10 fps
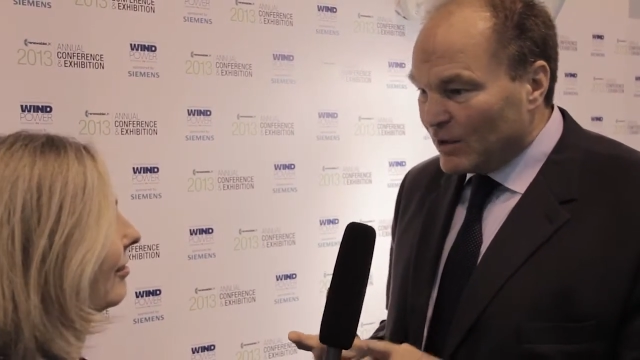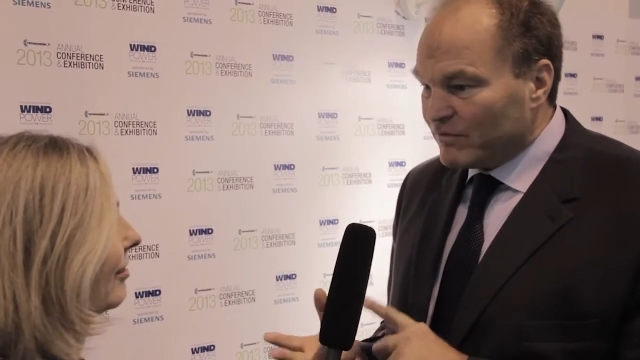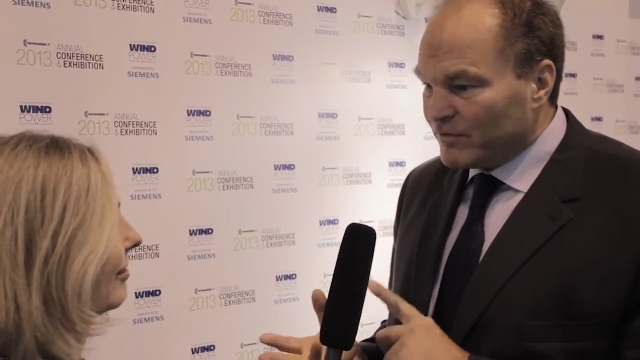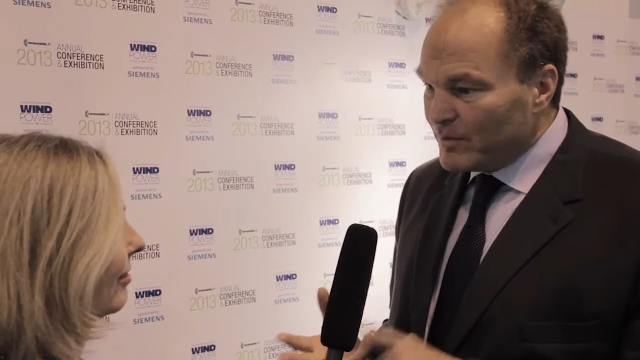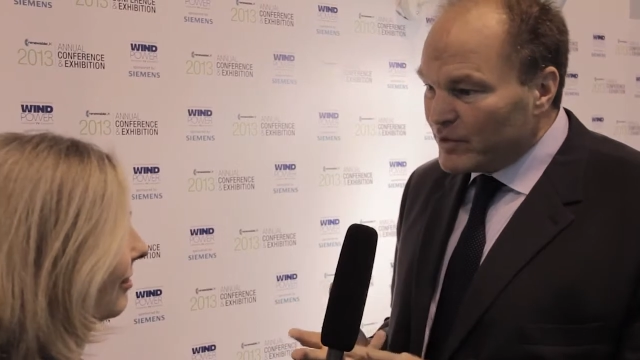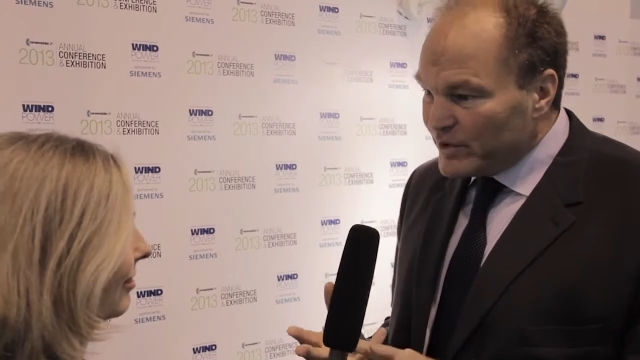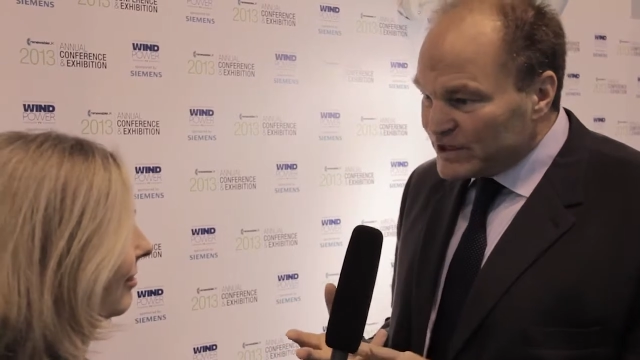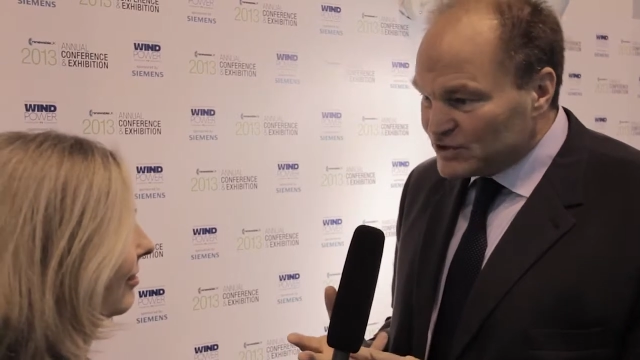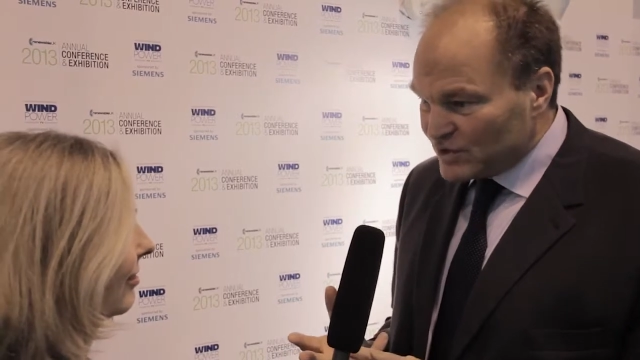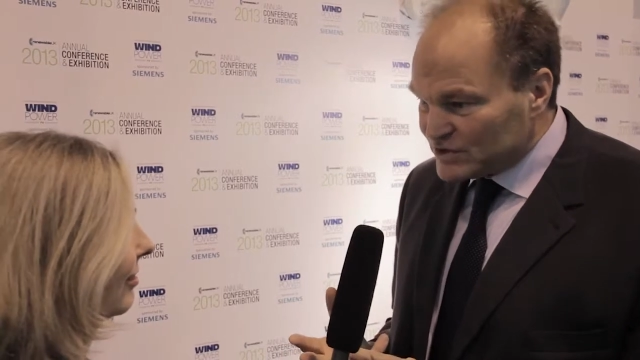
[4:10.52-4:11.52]
from a
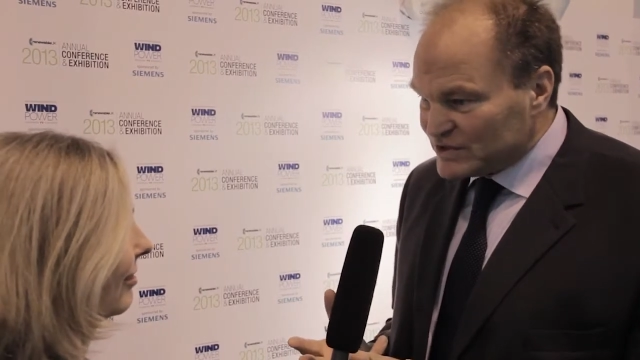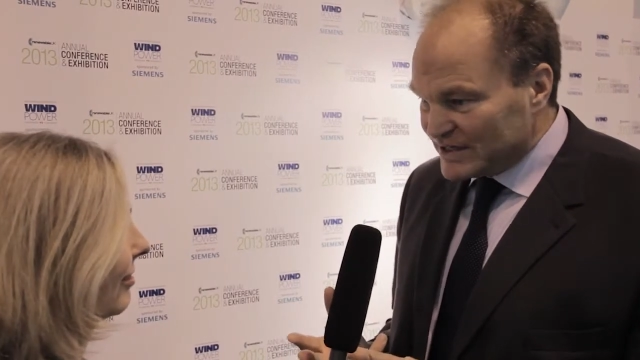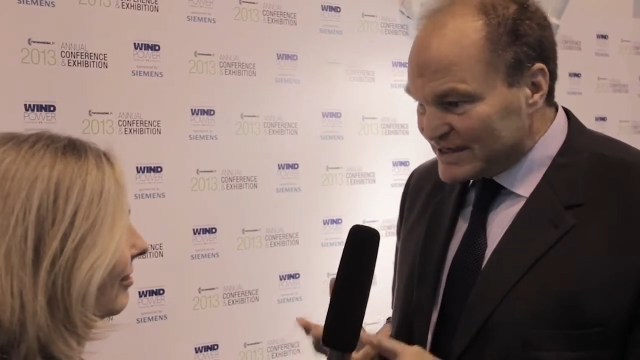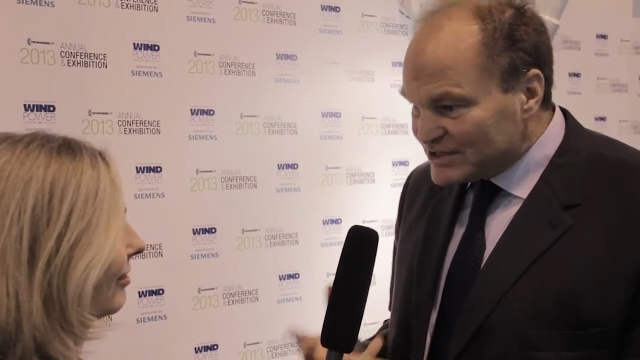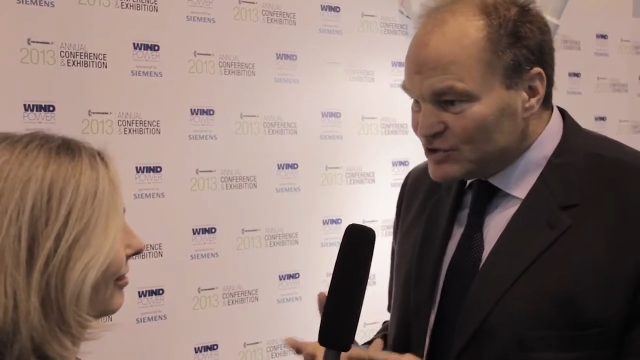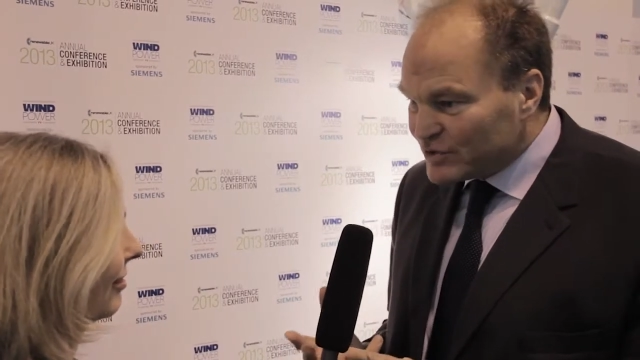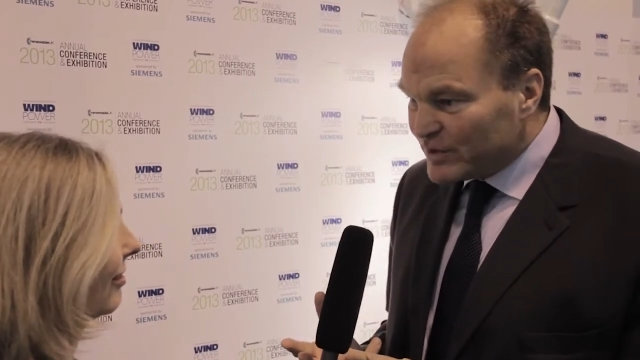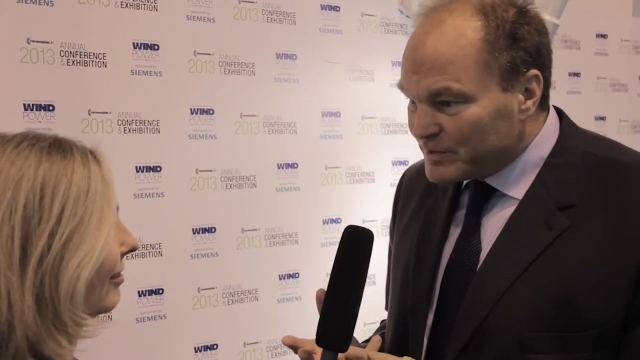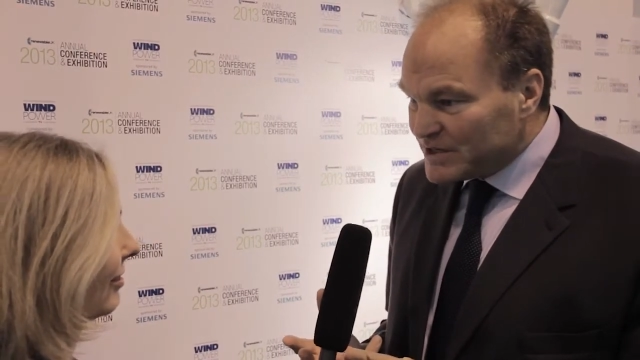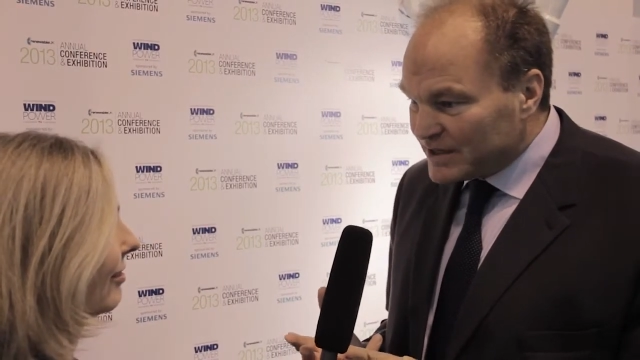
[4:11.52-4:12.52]
resource that is
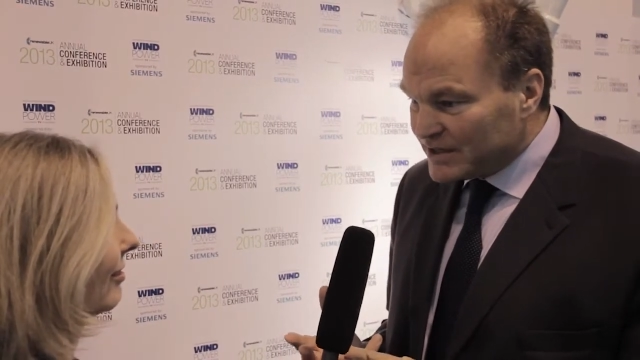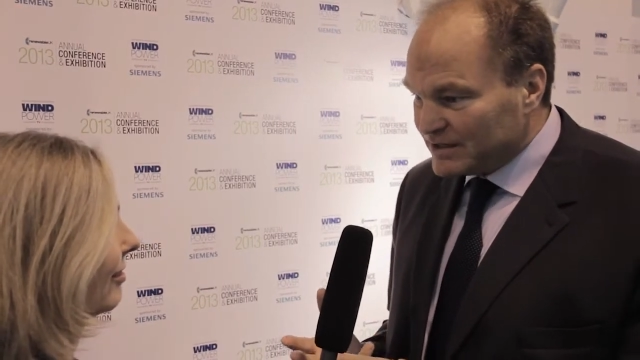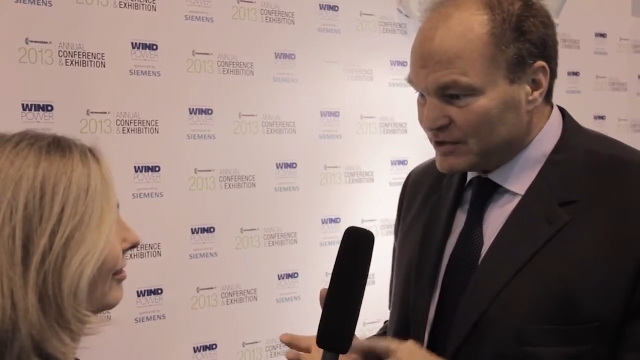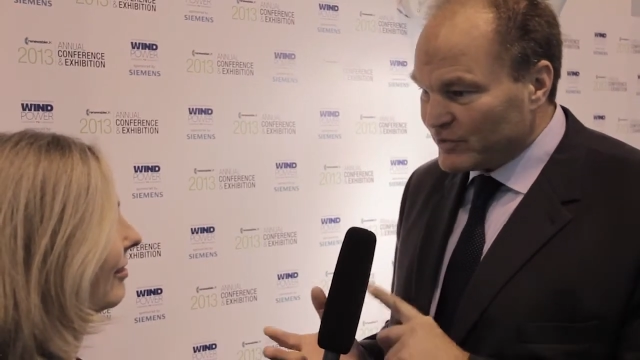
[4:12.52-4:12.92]
European,